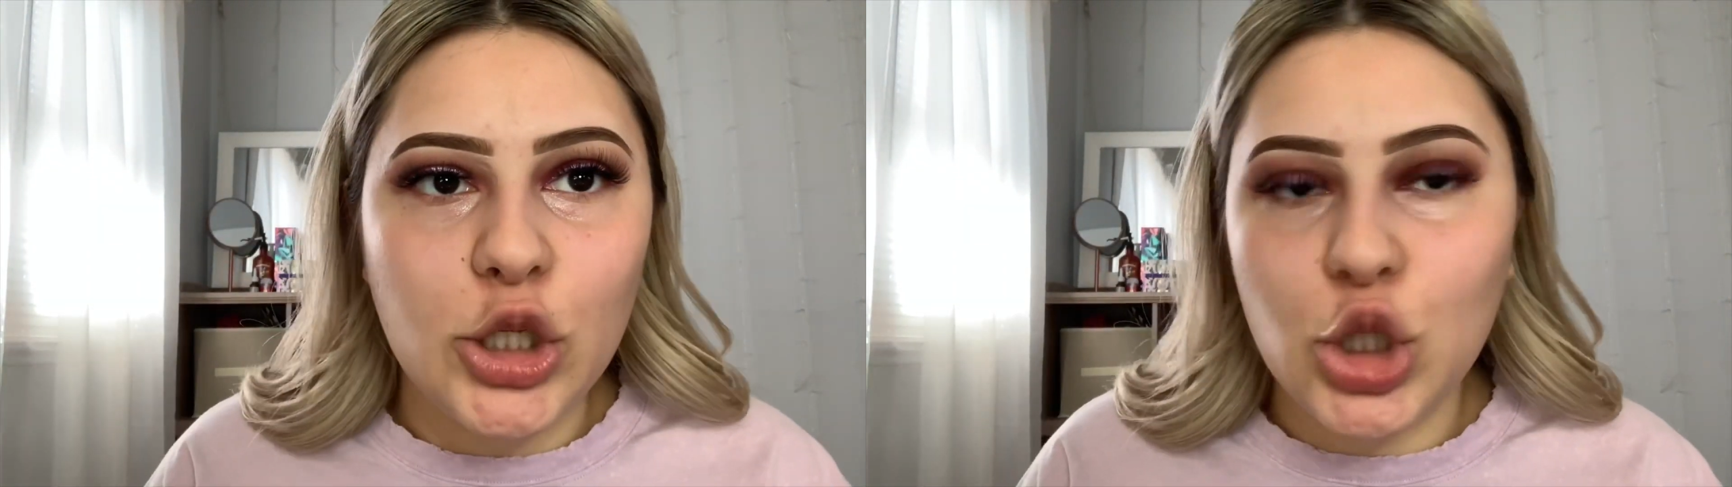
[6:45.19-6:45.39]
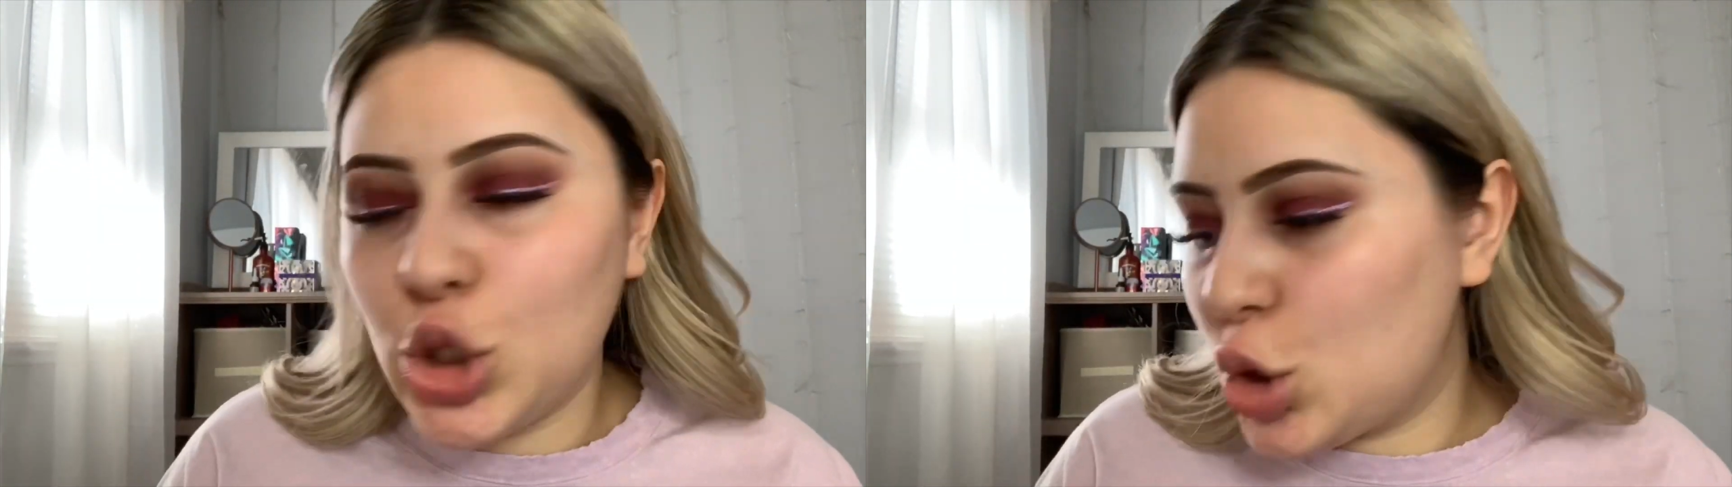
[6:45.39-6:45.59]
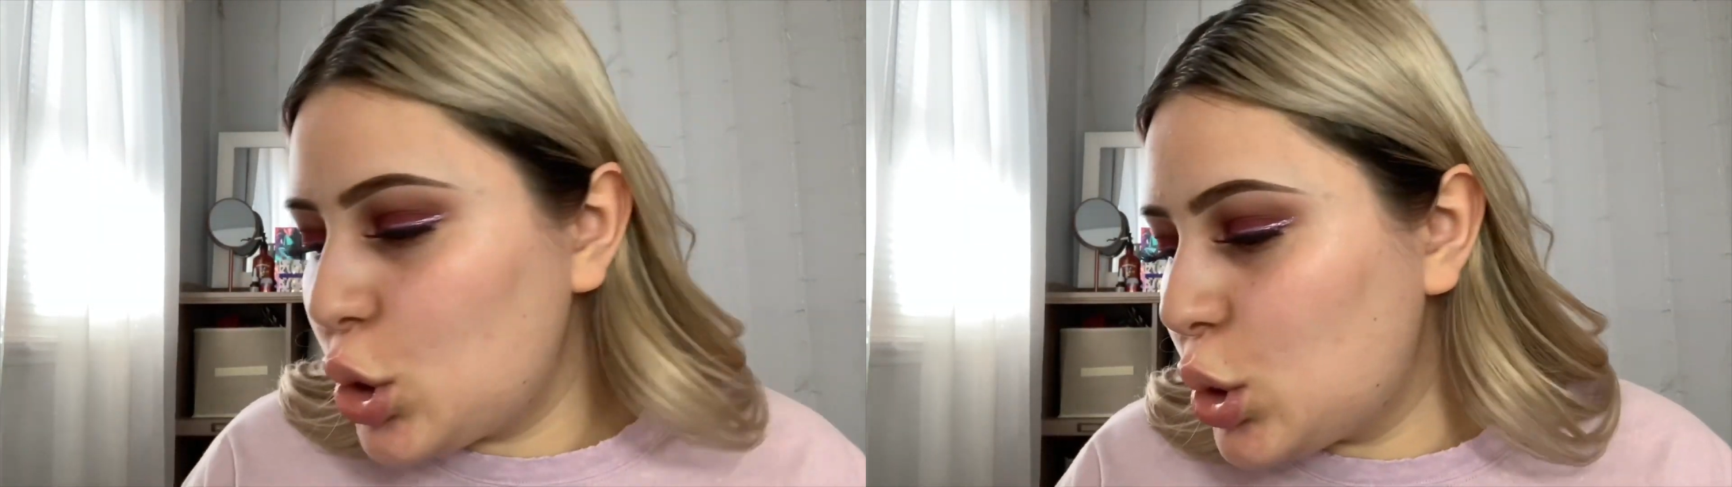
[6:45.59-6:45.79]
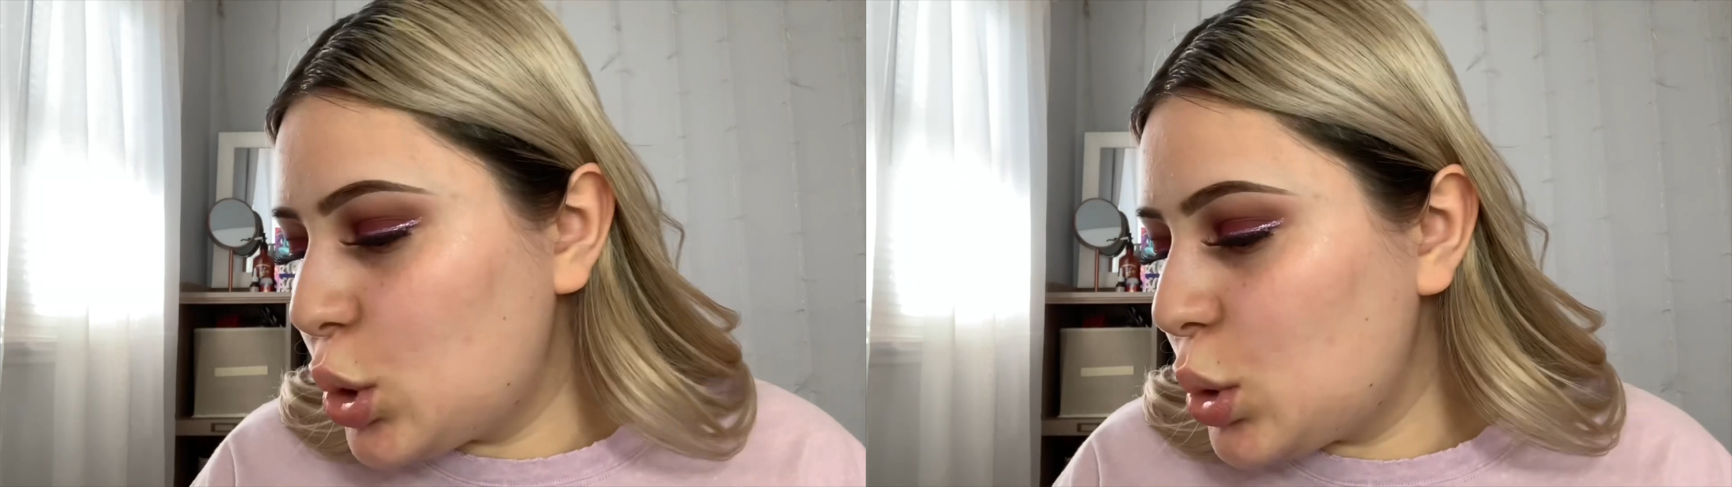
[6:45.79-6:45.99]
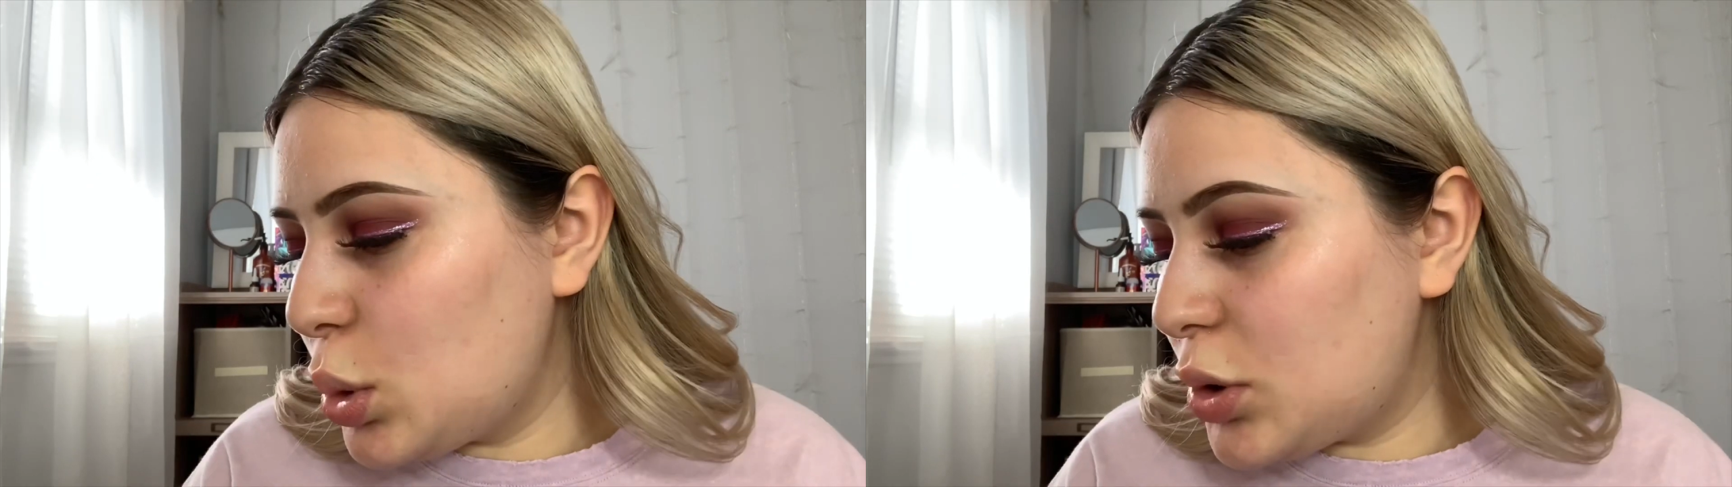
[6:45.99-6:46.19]

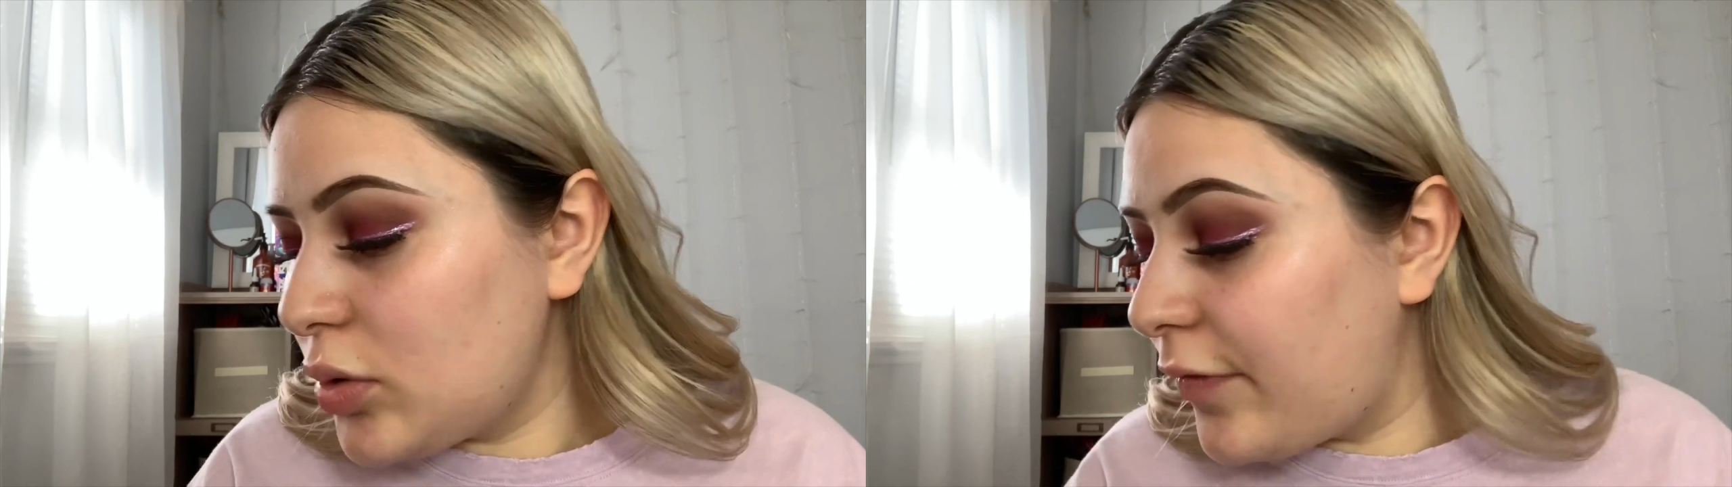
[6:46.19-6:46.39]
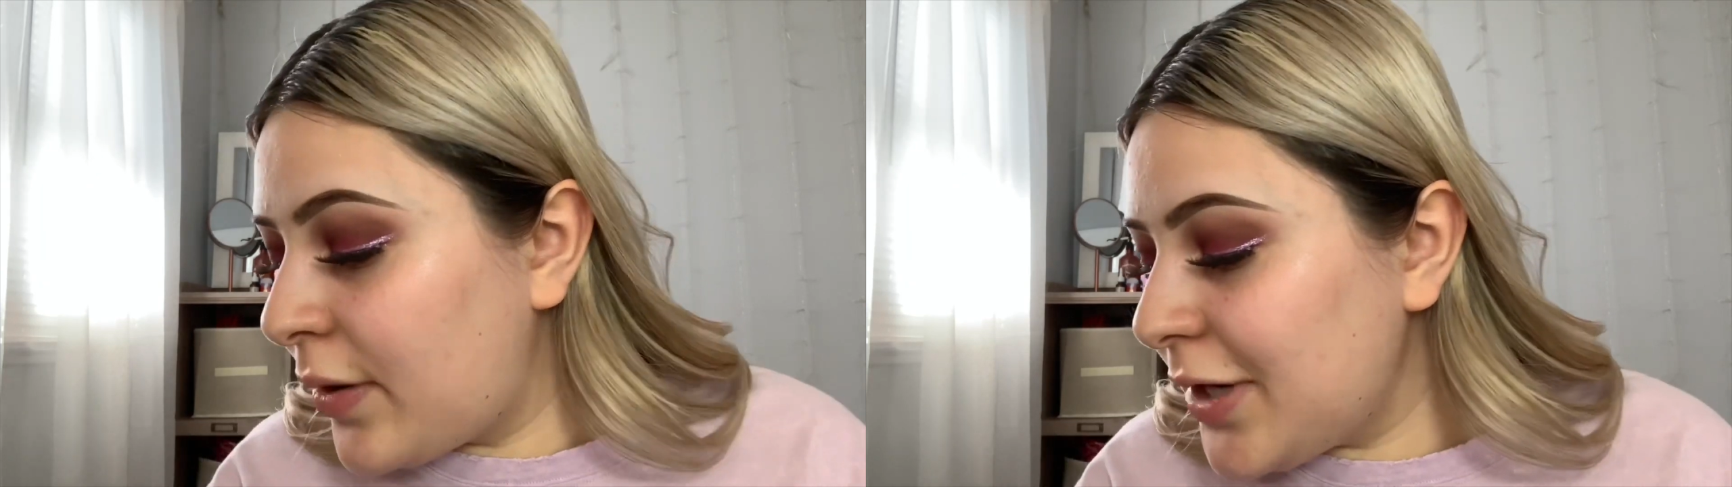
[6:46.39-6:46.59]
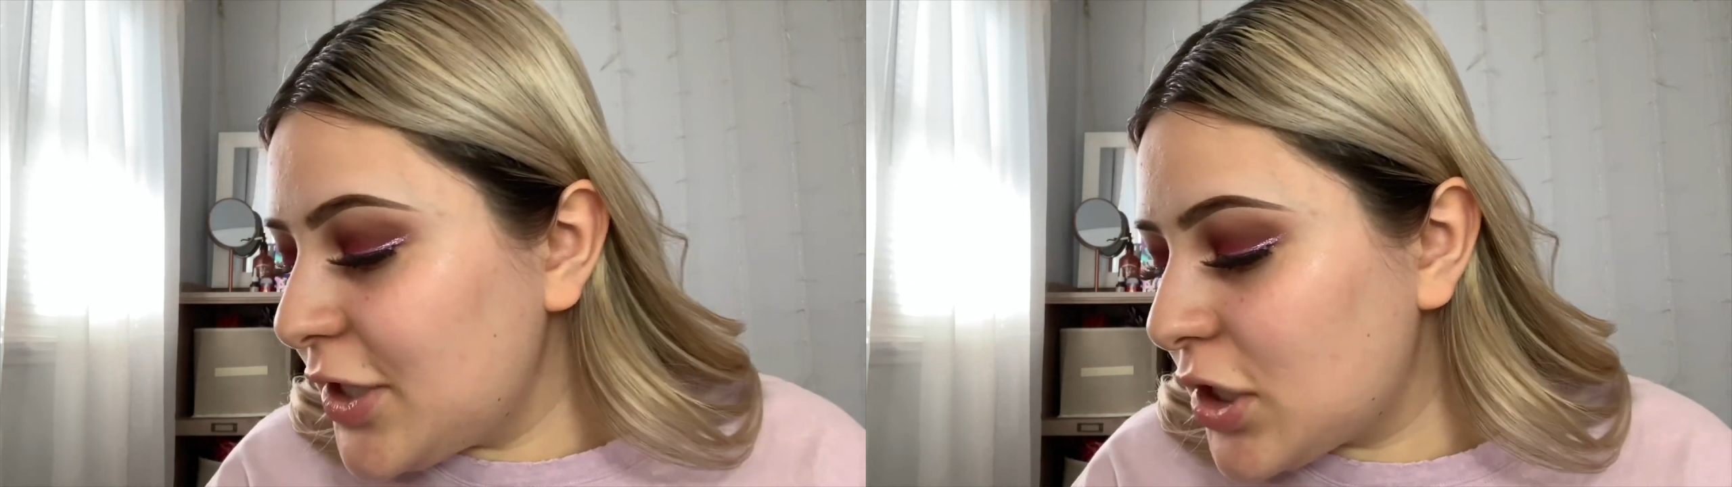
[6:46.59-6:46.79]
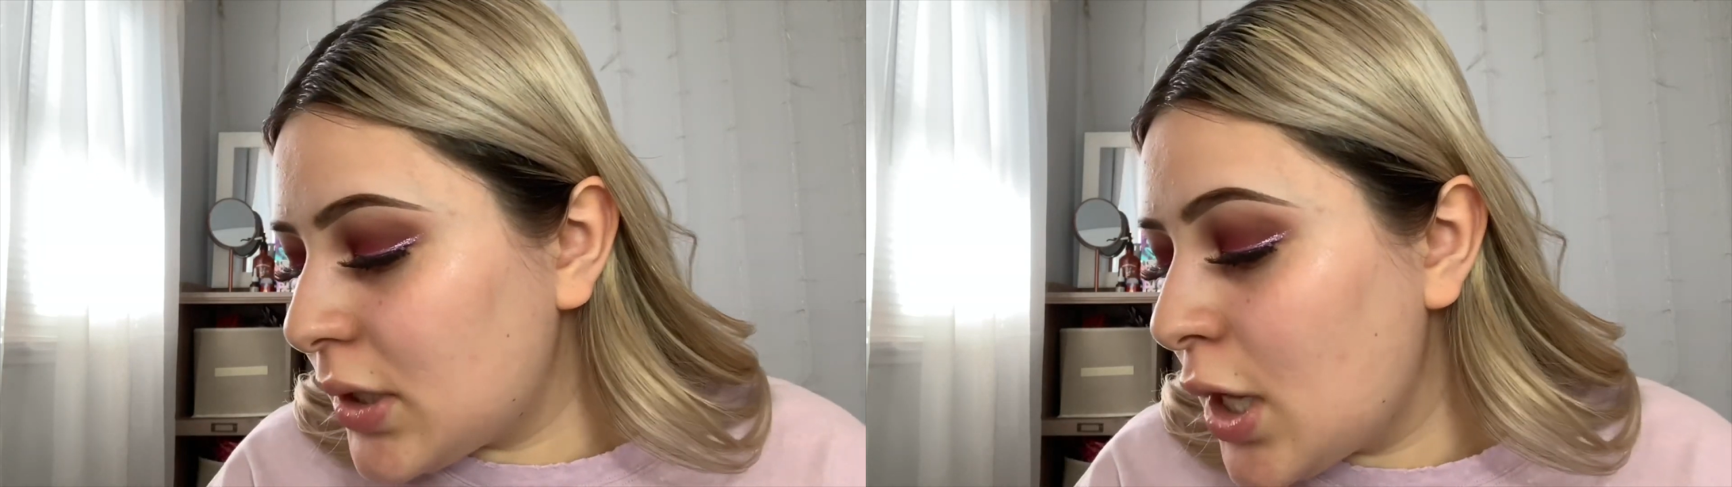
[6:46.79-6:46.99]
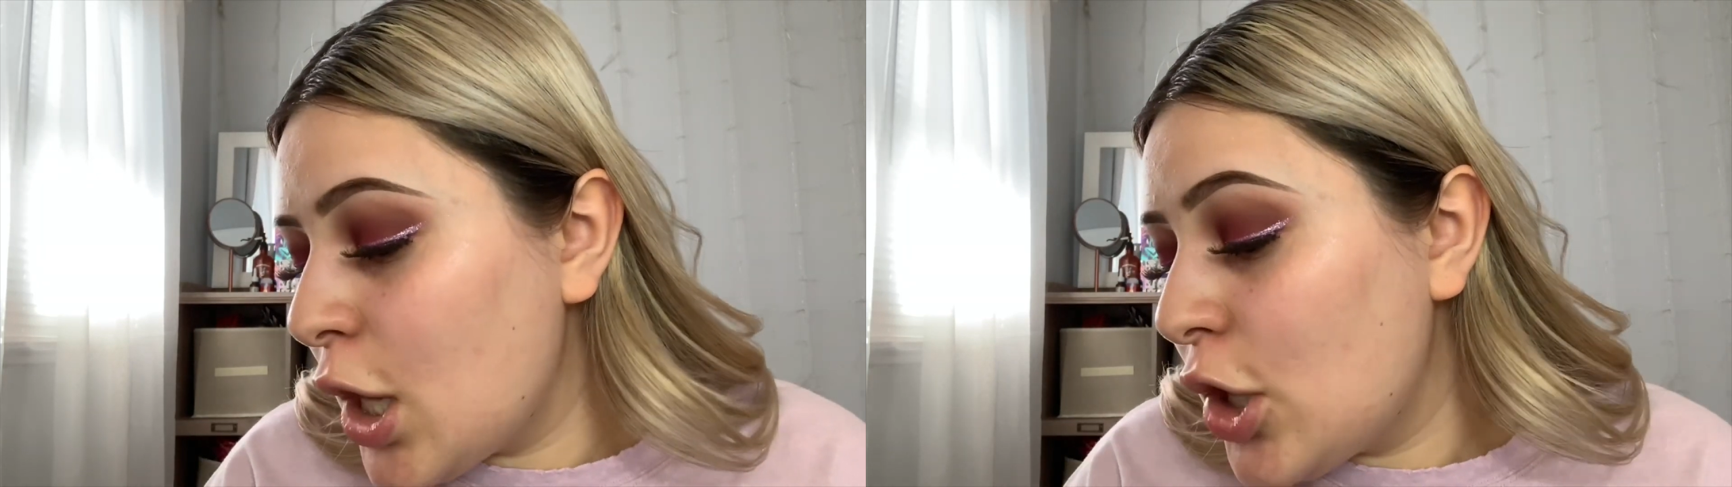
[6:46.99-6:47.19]
to do foundation.